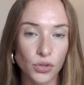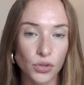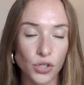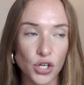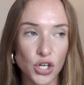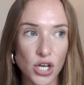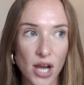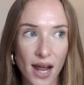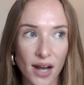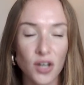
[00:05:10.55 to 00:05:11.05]

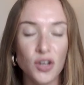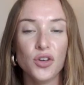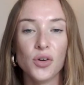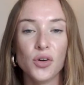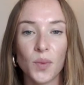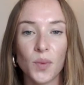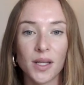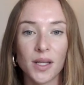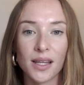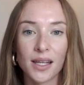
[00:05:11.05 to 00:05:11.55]

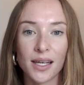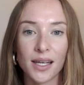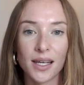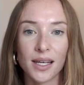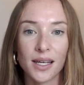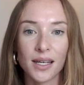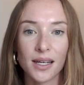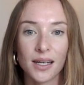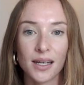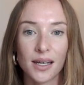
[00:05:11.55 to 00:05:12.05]

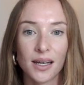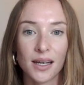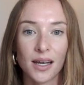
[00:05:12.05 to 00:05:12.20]
genuinely